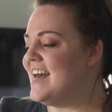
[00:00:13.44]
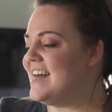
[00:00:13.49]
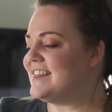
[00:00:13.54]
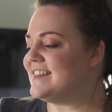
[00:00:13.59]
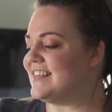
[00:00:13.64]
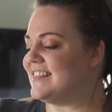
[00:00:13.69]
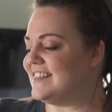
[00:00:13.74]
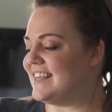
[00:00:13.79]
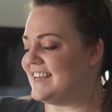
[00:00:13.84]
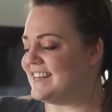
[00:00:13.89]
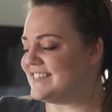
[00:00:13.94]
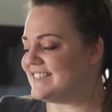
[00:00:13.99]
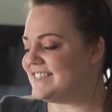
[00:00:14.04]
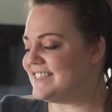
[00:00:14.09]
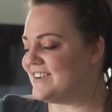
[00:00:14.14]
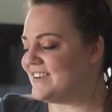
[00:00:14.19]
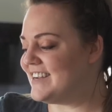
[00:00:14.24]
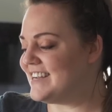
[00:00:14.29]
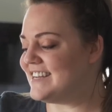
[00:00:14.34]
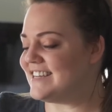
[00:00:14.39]
The latest
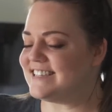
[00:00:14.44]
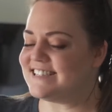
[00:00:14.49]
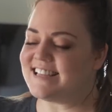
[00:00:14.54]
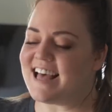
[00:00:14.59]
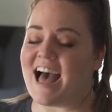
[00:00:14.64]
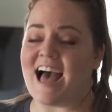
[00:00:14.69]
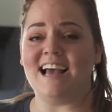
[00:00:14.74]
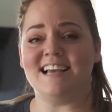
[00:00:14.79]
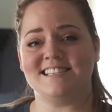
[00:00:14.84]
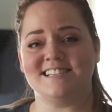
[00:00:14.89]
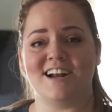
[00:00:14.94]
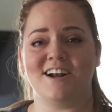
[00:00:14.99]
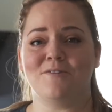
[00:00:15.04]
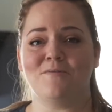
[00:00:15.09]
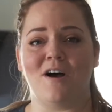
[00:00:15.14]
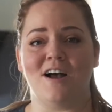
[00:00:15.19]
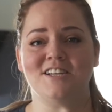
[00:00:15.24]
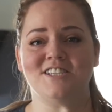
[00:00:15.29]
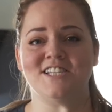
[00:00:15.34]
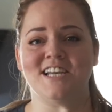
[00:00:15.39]
series I started
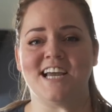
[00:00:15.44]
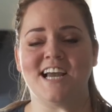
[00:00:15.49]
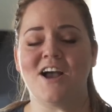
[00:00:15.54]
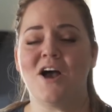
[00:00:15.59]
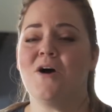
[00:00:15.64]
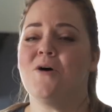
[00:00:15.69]
watching